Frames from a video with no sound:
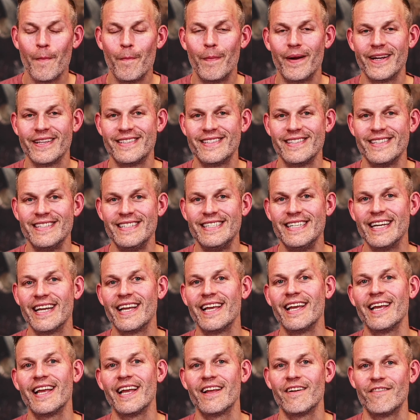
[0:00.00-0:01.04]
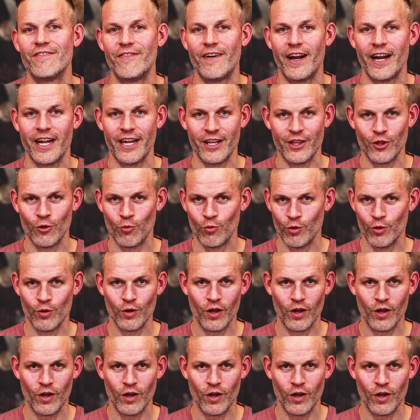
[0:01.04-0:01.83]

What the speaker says: but it's digging and finding the root